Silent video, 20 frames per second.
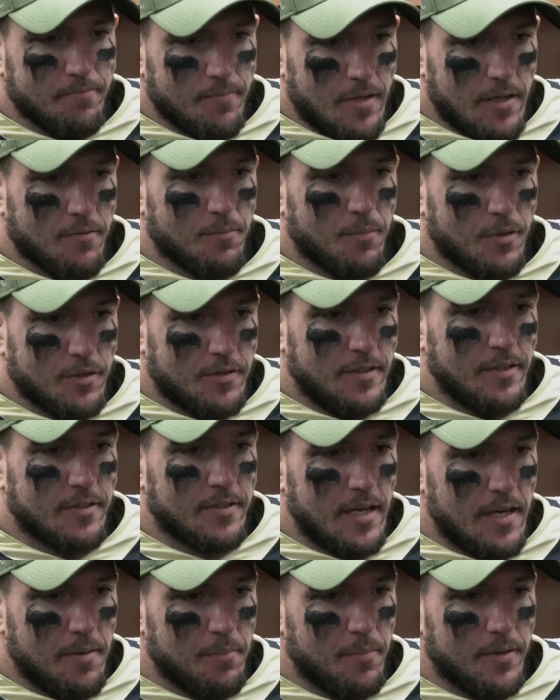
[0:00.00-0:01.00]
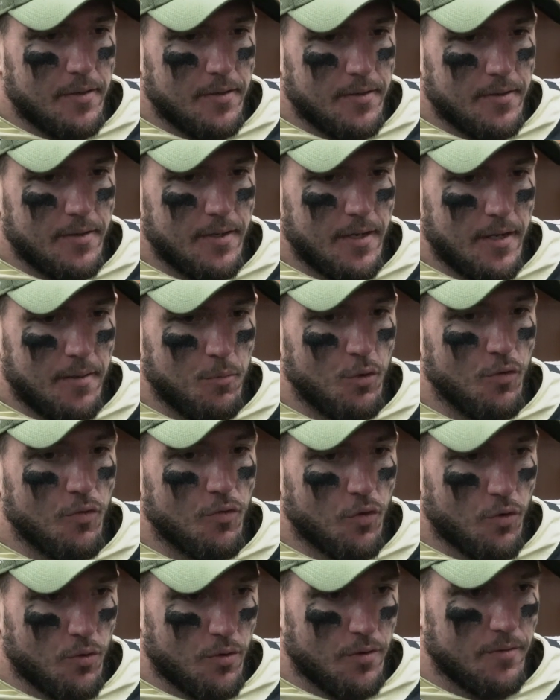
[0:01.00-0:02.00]
it much this game, but
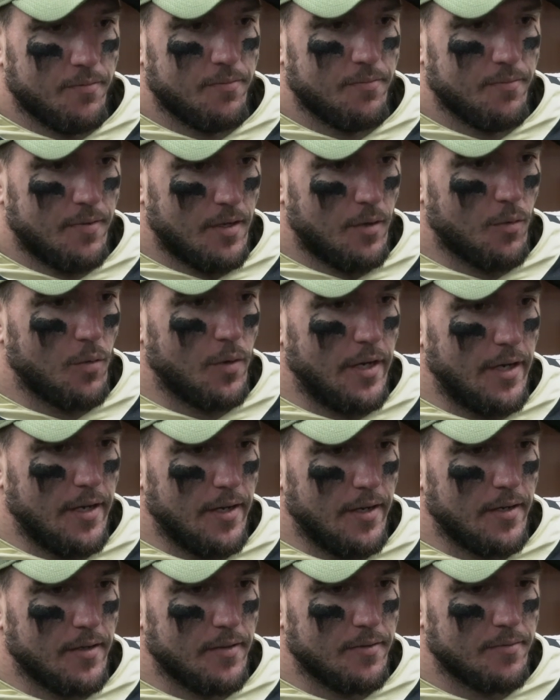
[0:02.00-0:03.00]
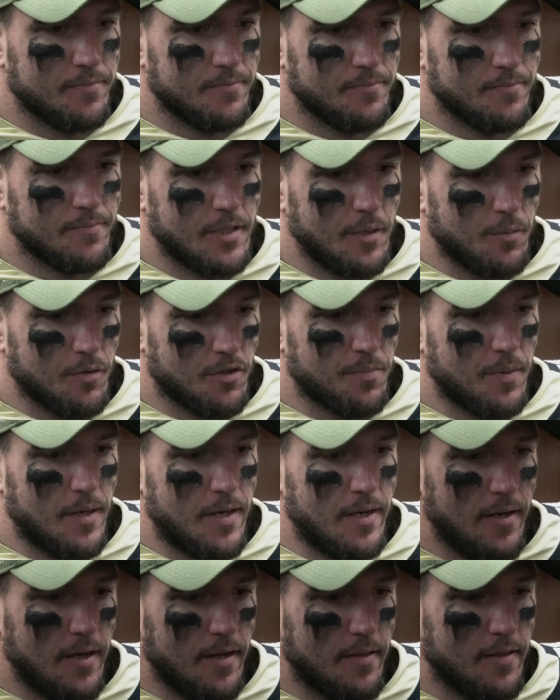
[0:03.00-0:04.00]
moving forward, how we can
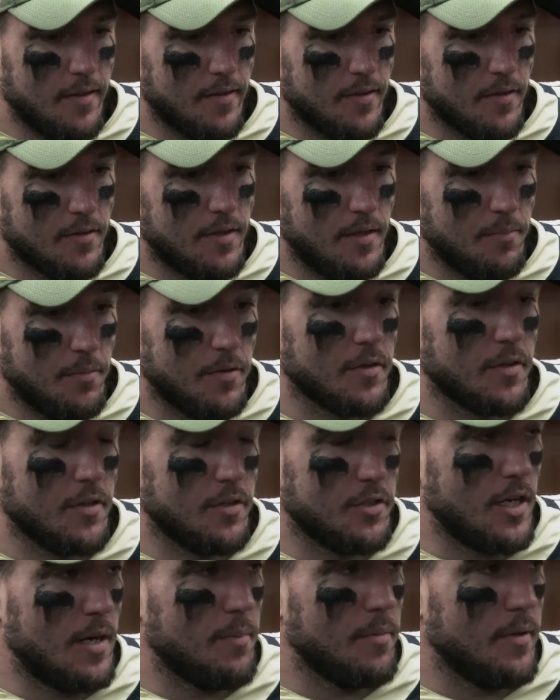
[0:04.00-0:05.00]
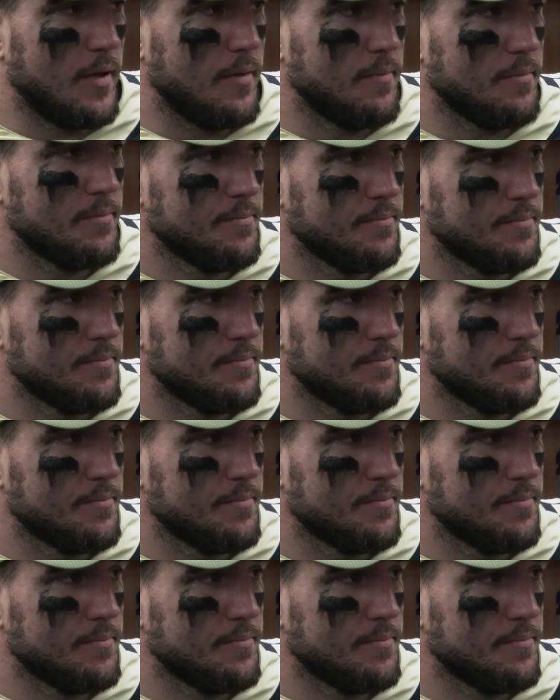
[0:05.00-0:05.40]
respond, and I think this team does a good job of that.